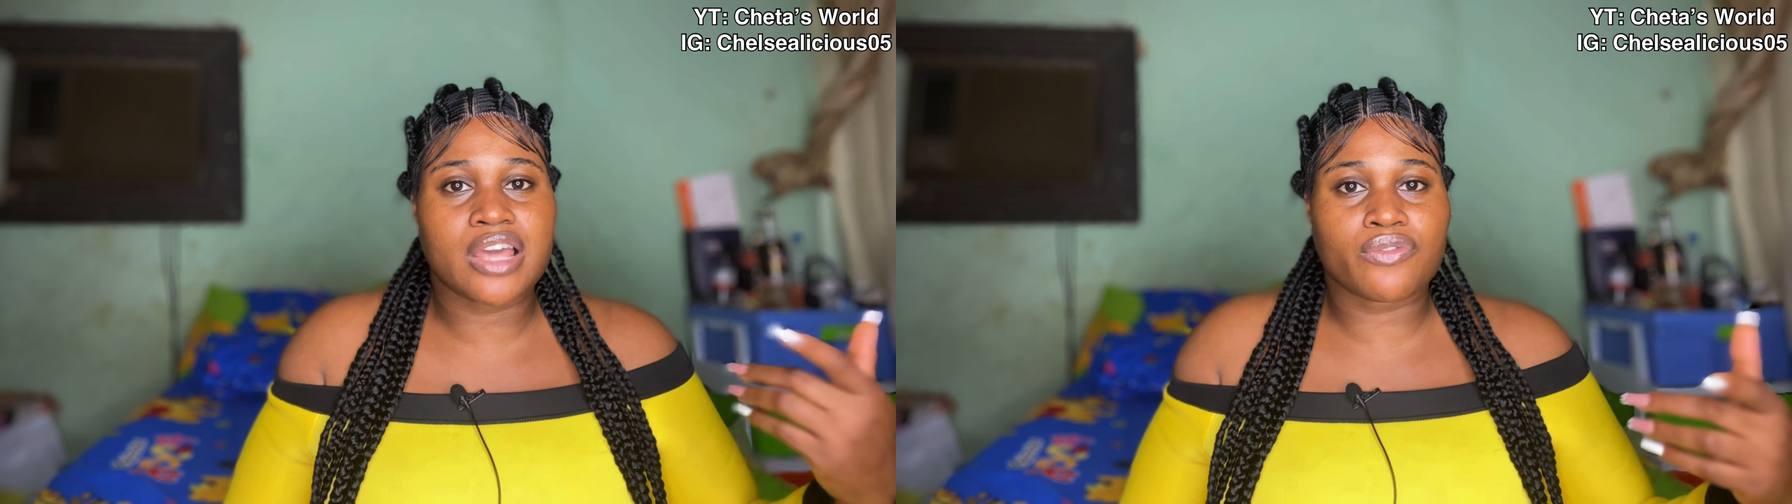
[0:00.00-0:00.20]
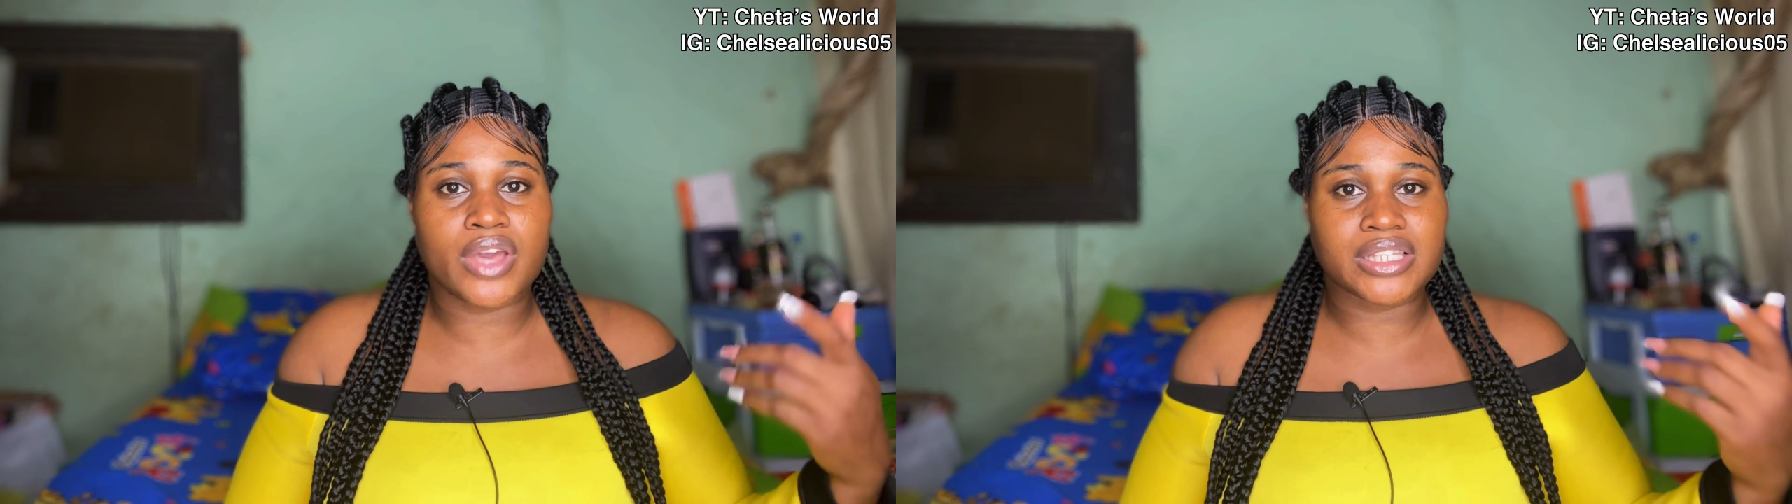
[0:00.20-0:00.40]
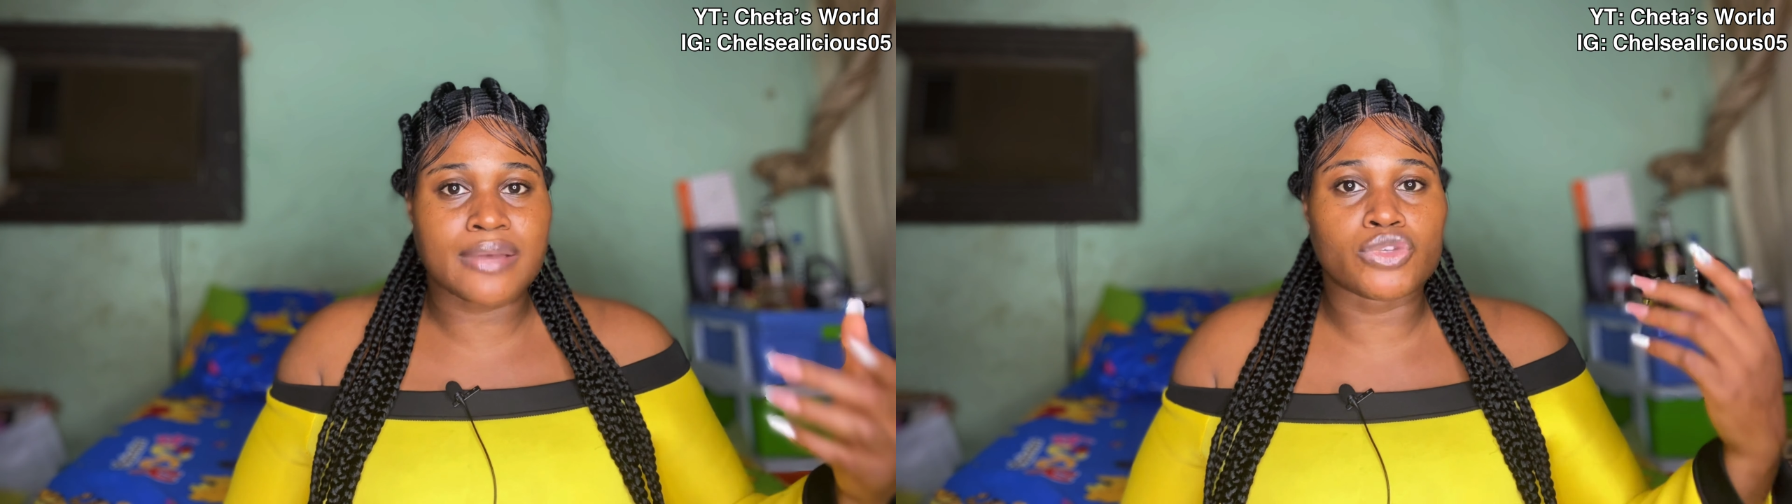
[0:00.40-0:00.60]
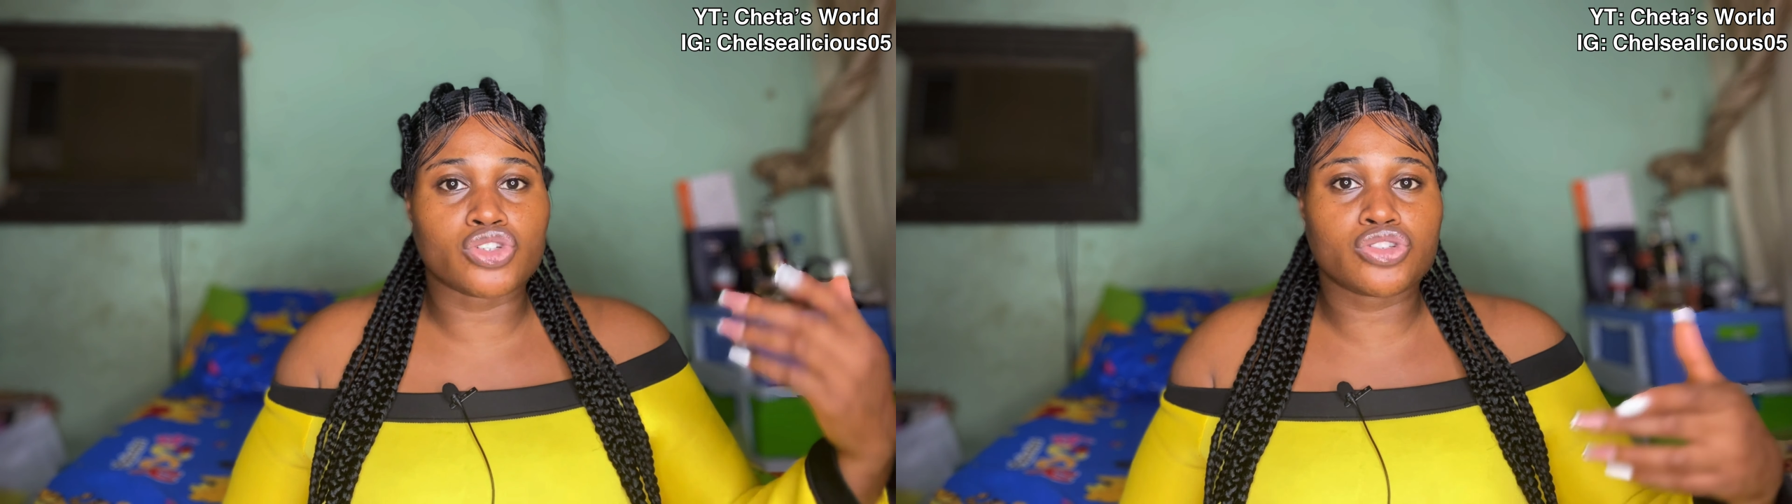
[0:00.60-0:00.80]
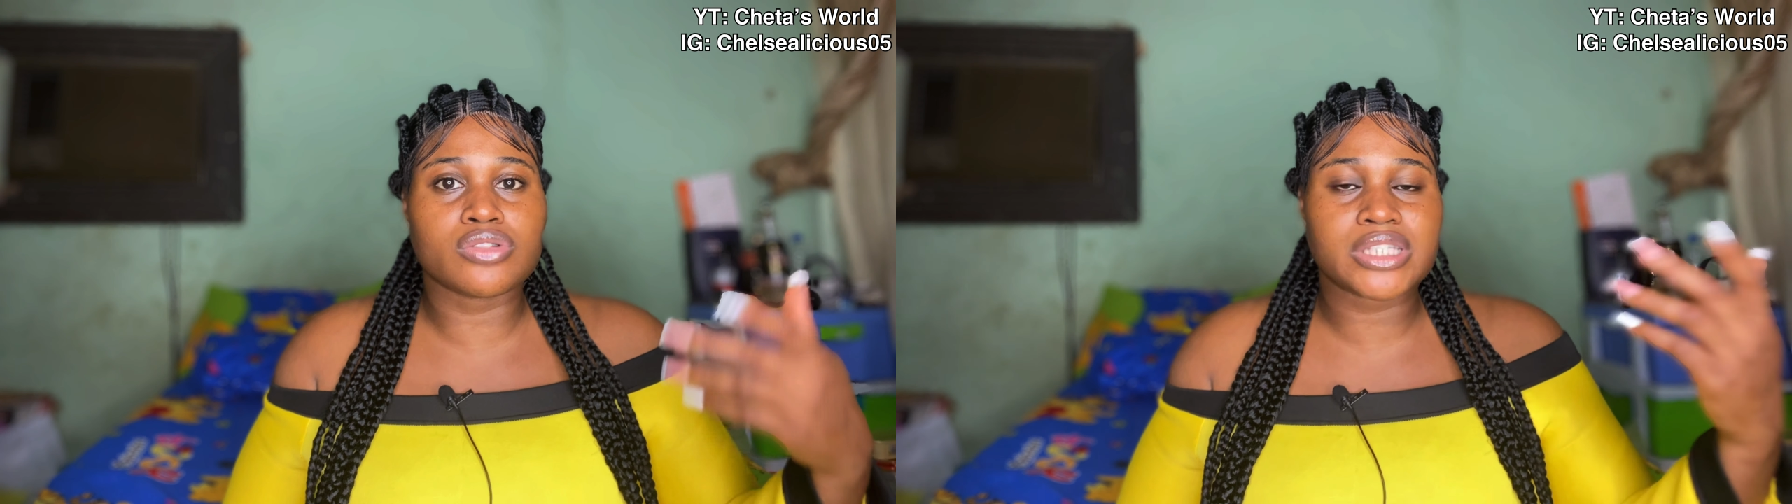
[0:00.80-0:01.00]
level exam,
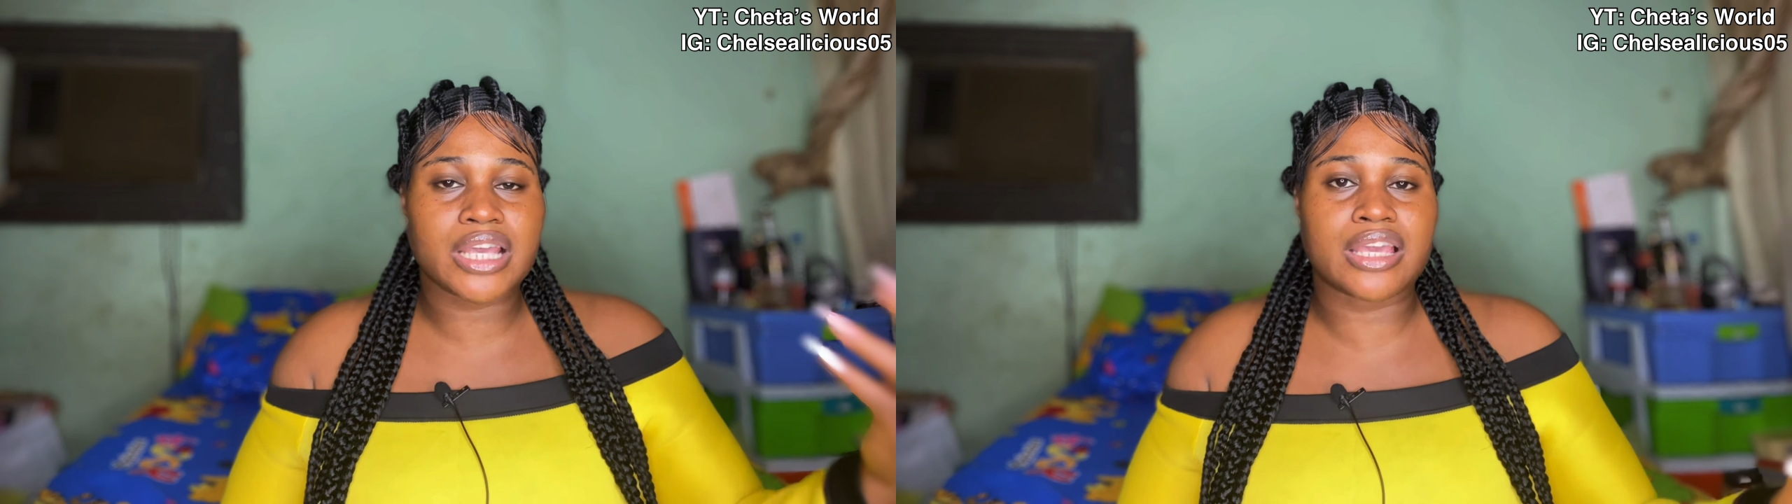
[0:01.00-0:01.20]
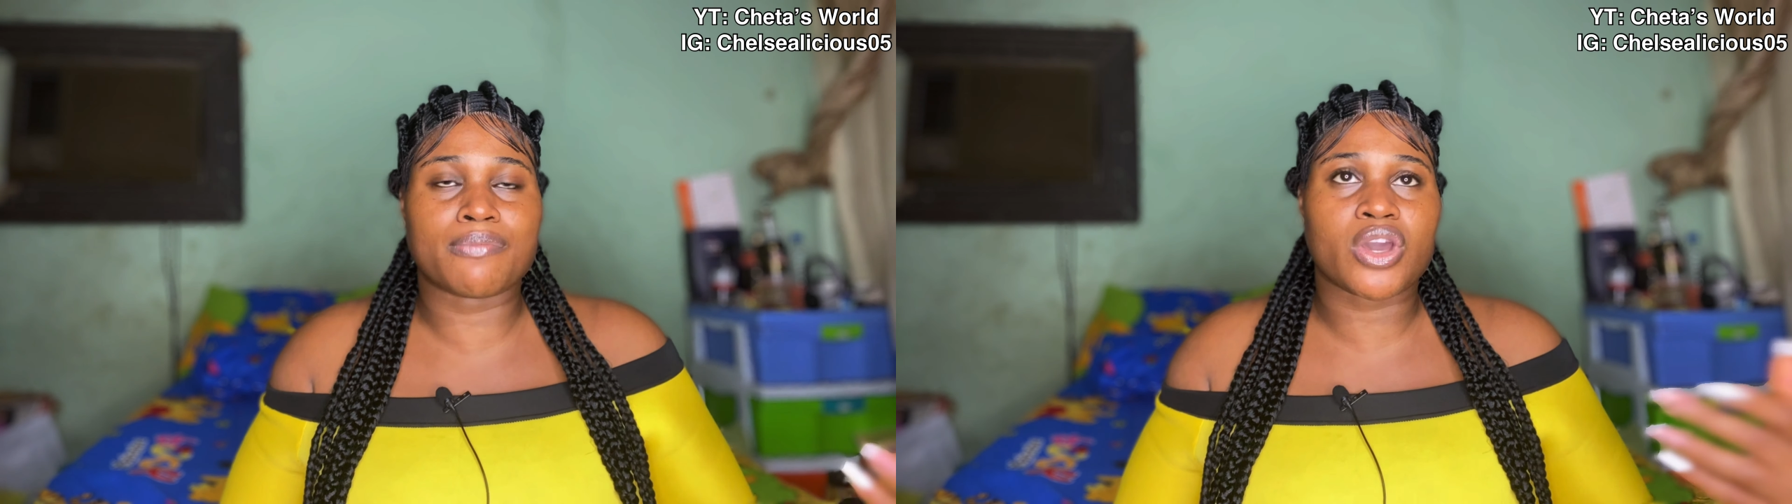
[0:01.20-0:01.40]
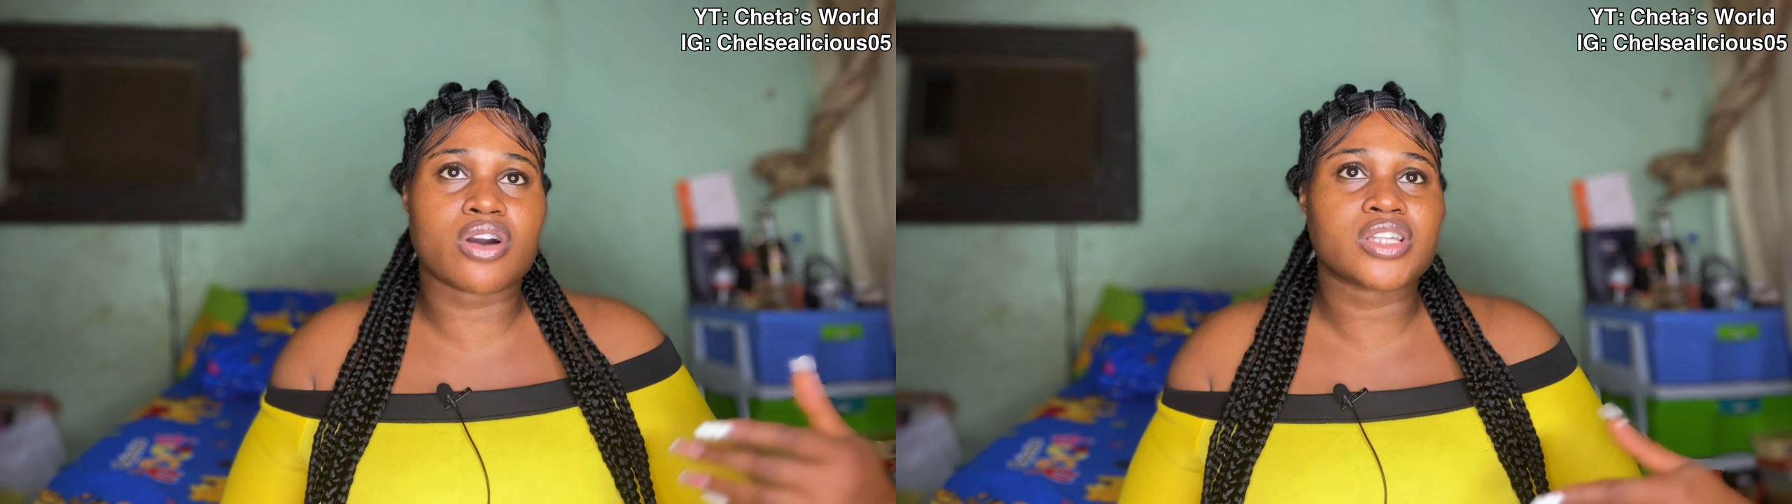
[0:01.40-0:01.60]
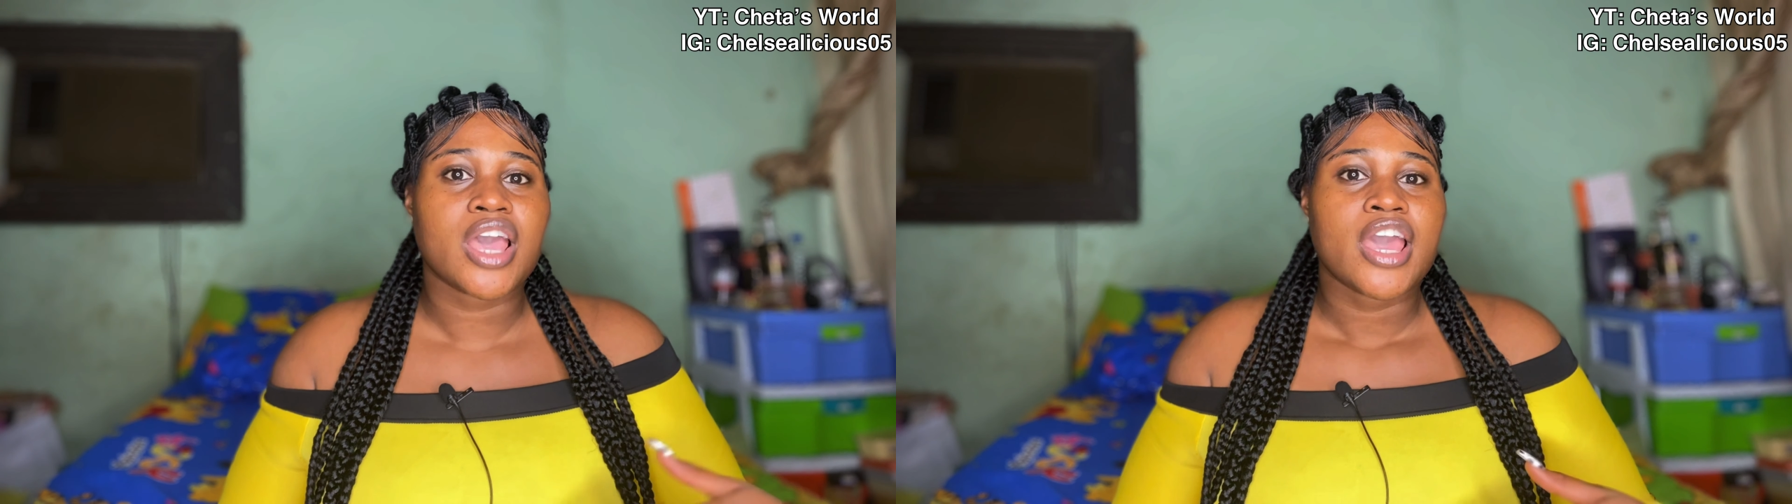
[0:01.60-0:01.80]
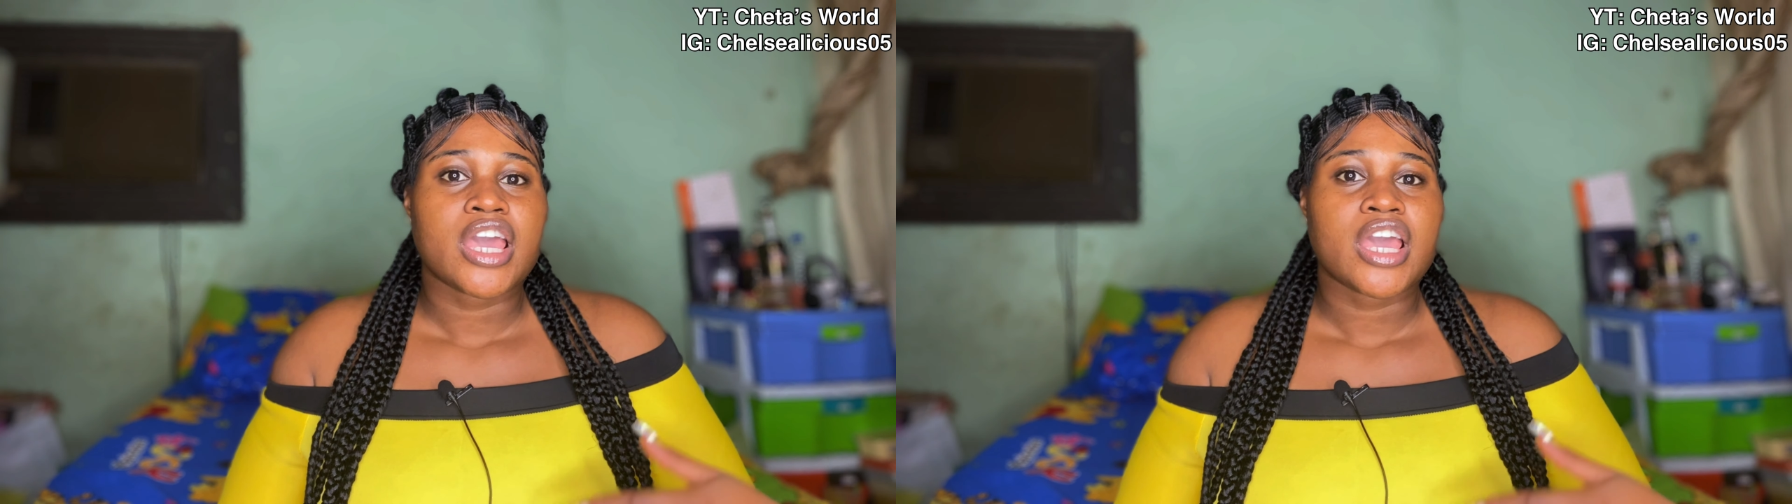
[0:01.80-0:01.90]
you should take it, because